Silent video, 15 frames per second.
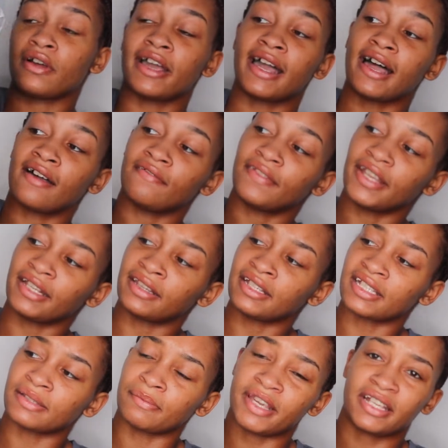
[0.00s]
I have like
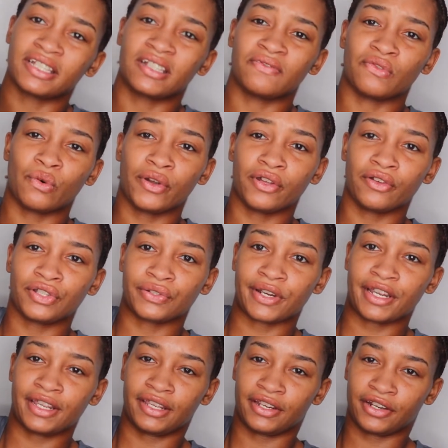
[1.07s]
this mix of oils
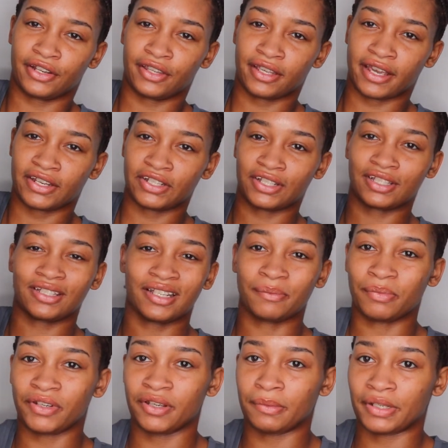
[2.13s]
right here that I just like
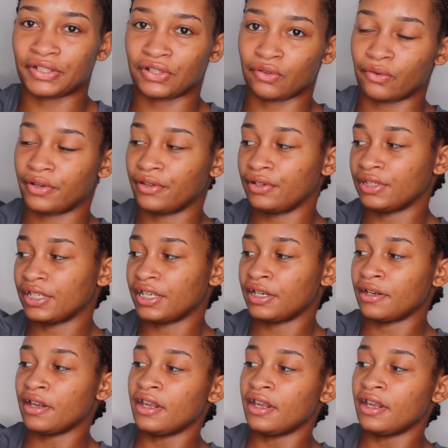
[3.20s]
put a bunch of oils in.